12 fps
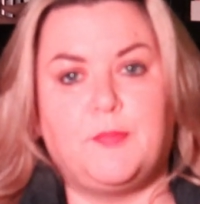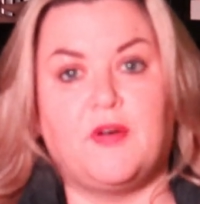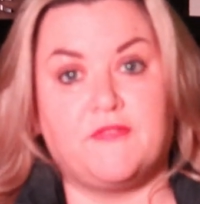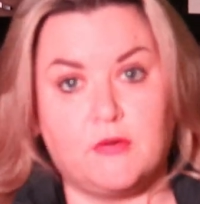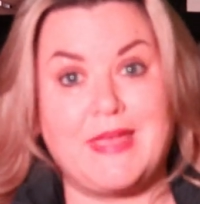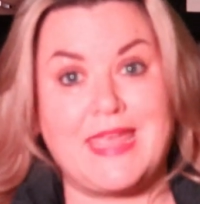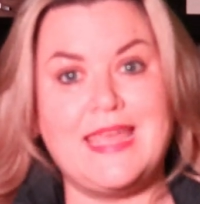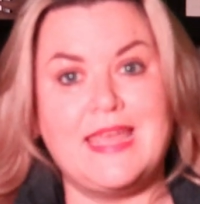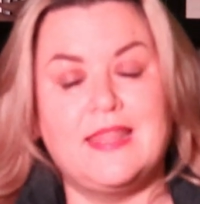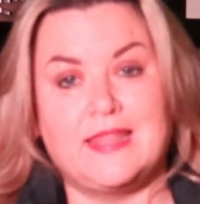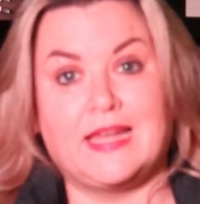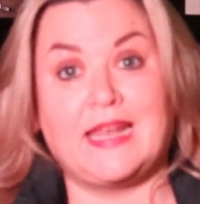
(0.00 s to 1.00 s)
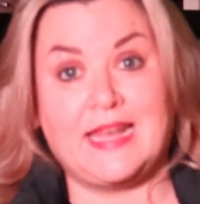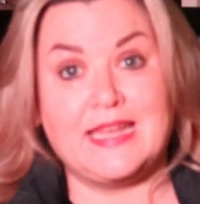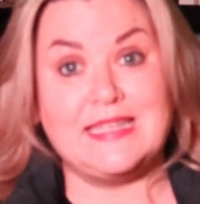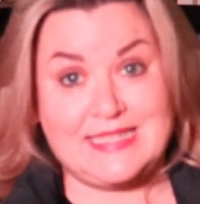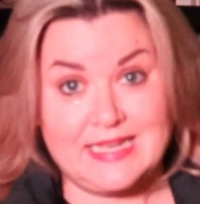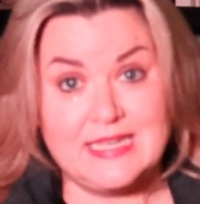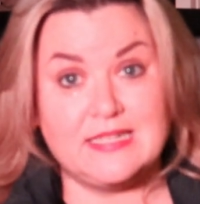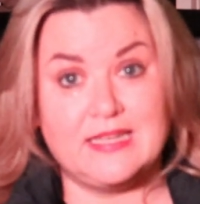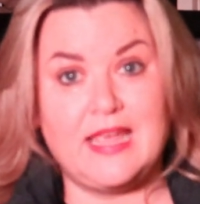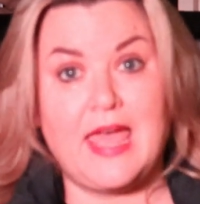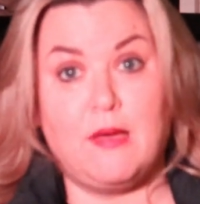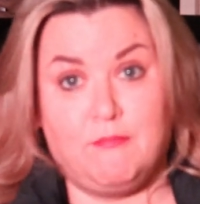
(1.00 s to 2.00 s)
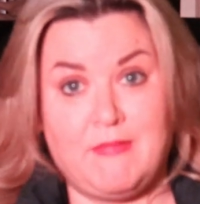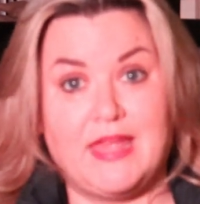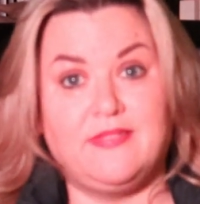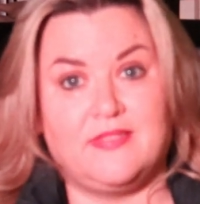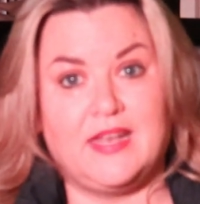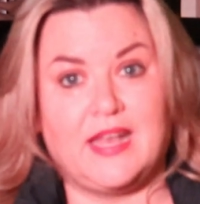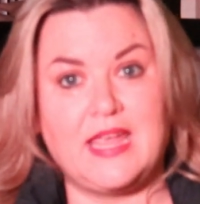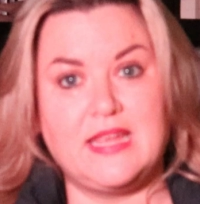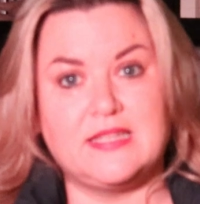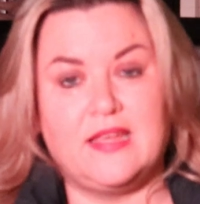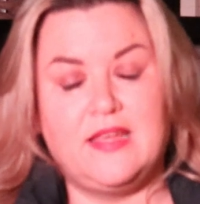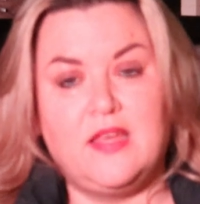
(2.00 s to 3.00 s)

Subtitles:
but for me that night it did. It meant the night.